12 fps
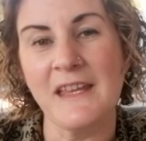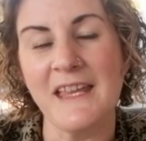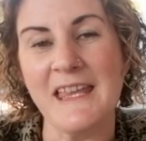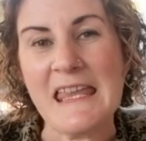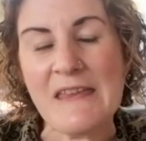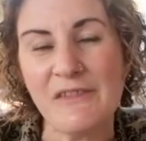
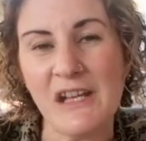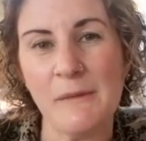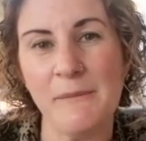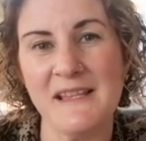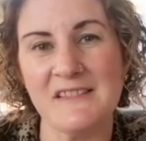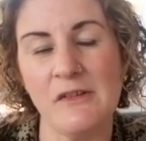even in the
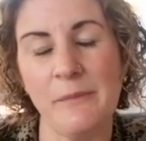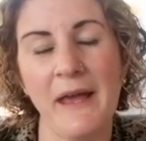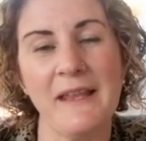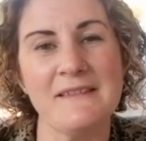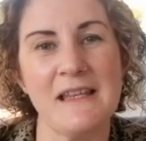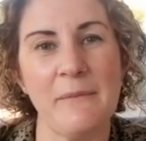midst of a
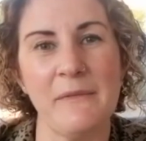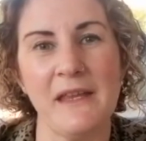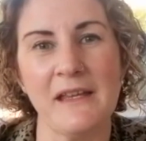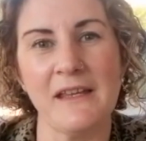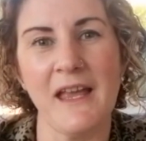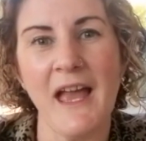
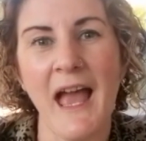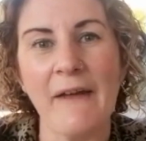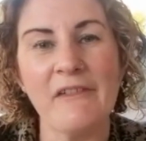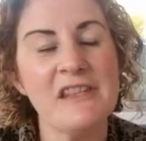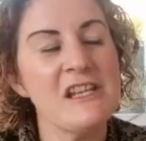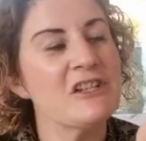pandemic,
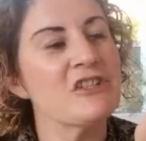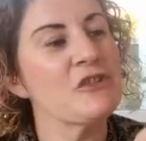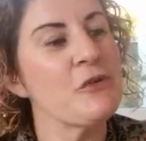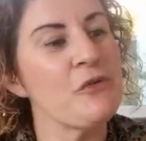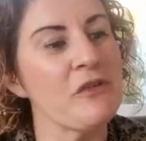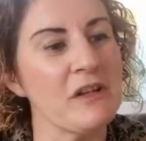having the
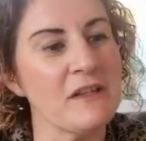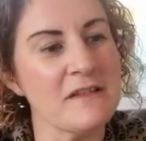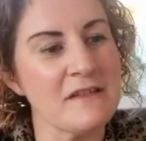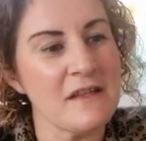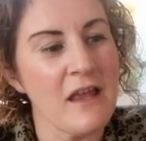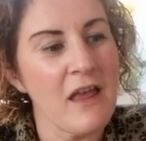
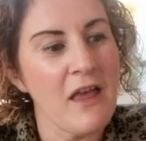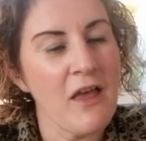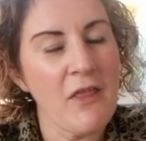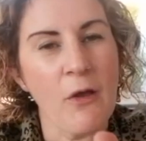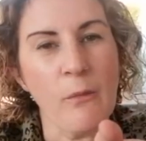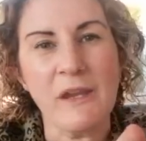assurance
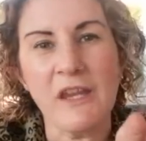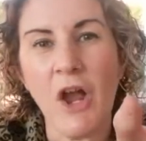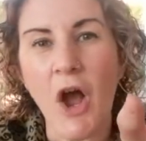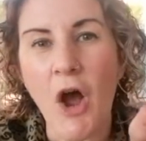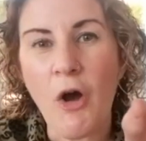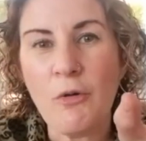that we can
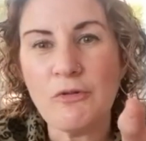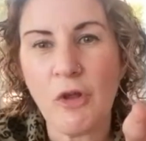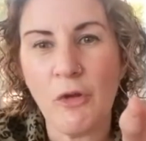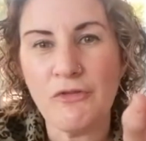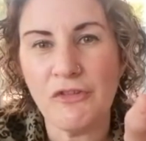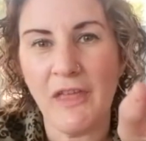hold
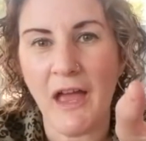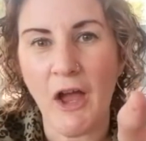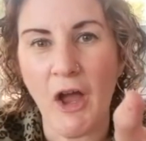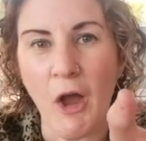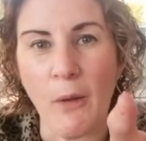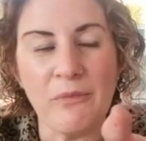on to that
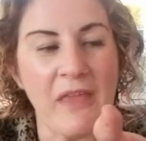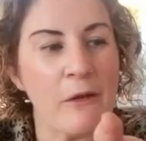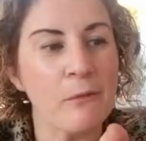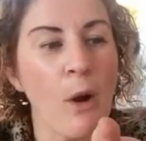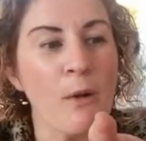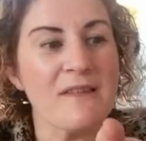hope, that
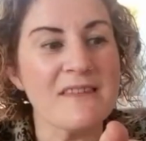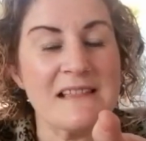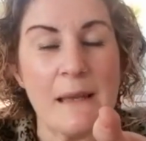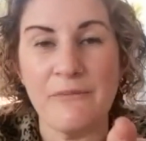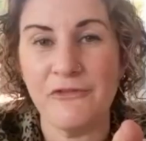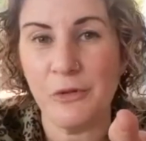it won't
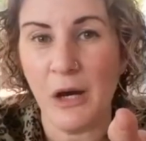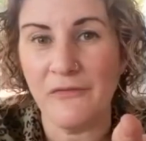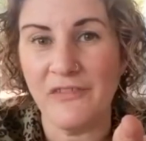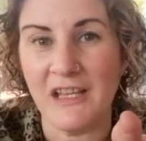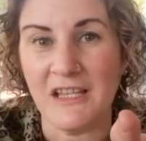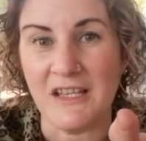slip through our
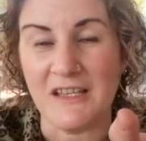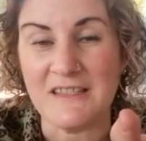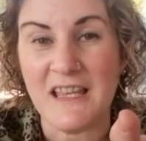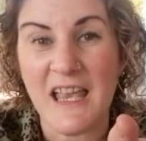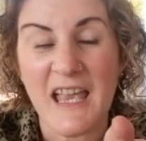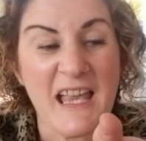fingers,
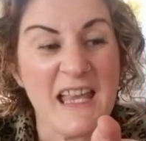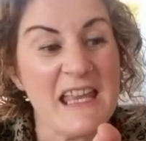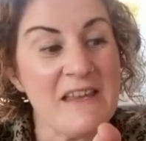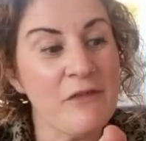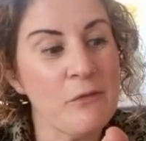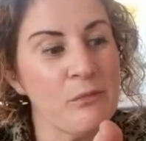
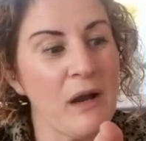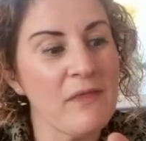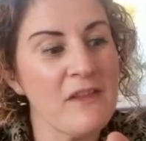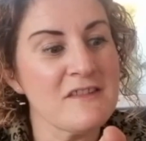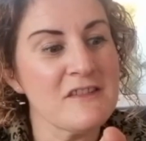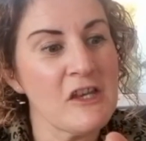even
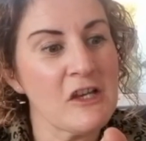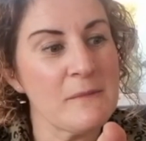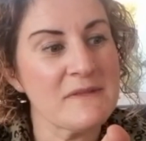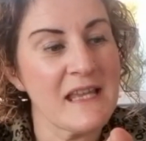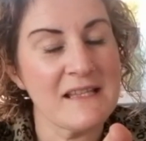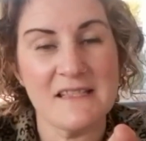when the
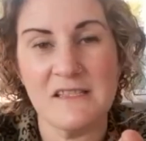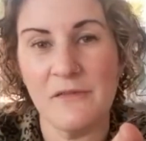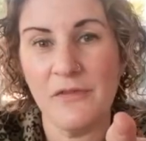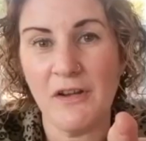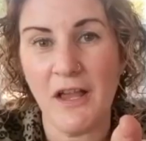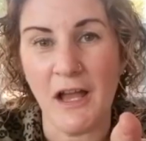circumstances
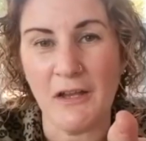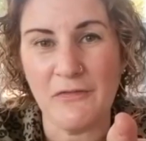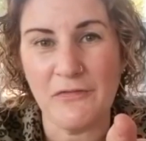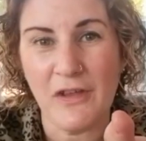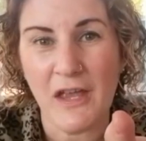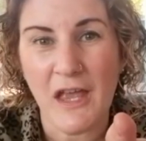life
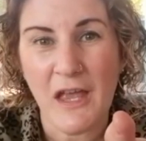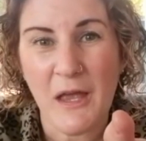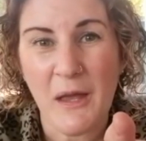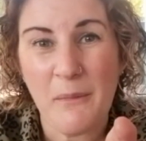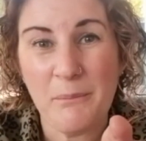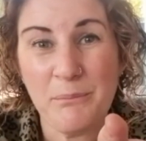
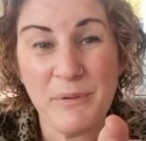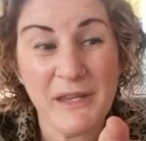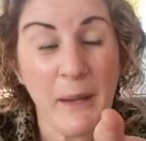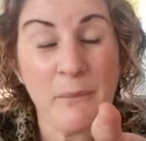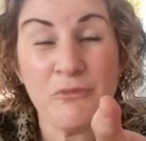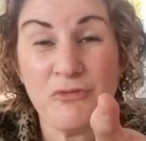
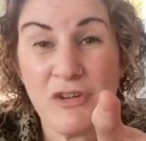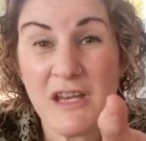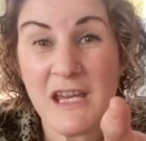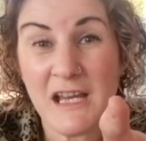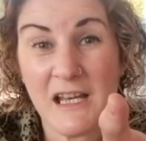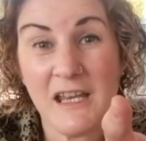become
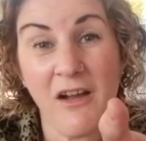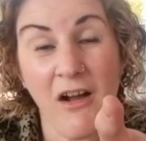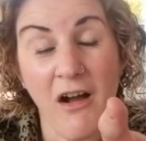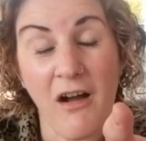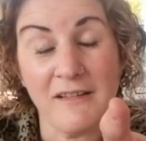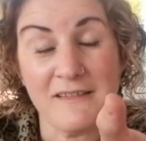really
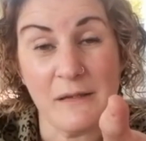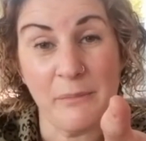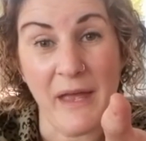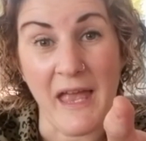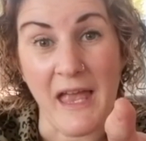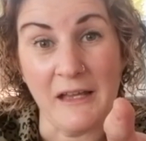hard to
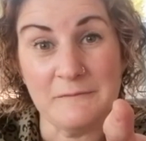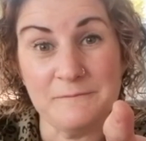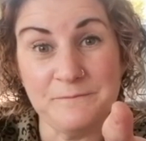bear.